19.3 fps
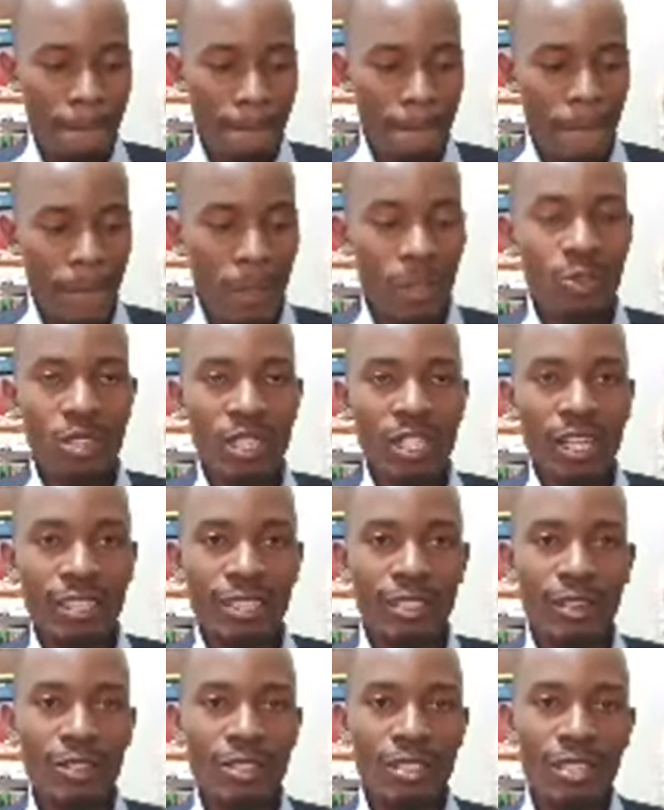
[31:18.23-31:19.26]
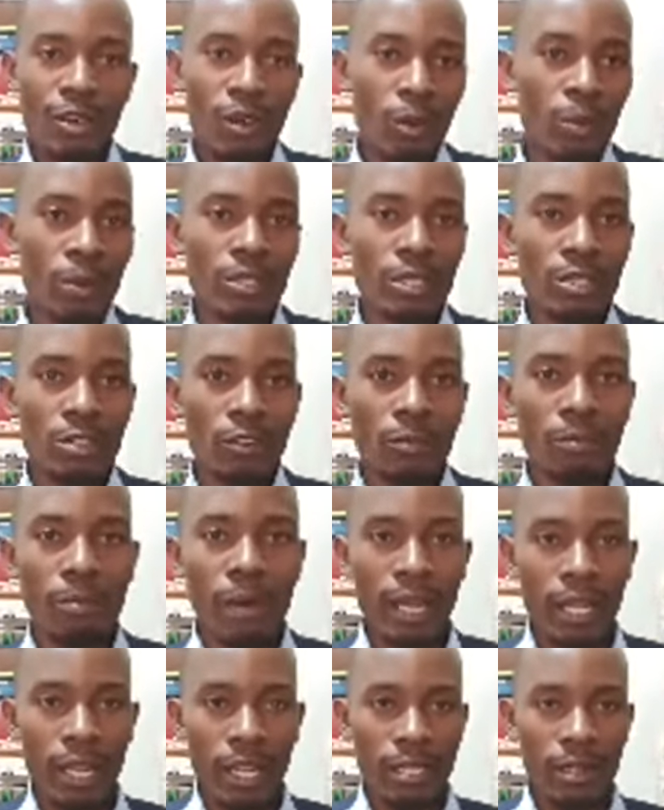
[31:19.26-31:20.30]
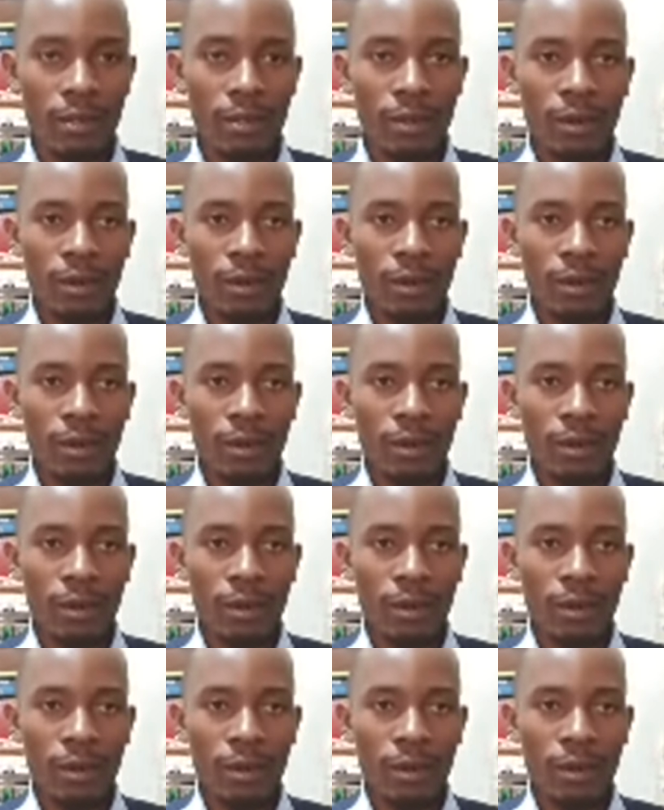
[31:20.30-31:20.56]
unilateral is the opposite of bilateral.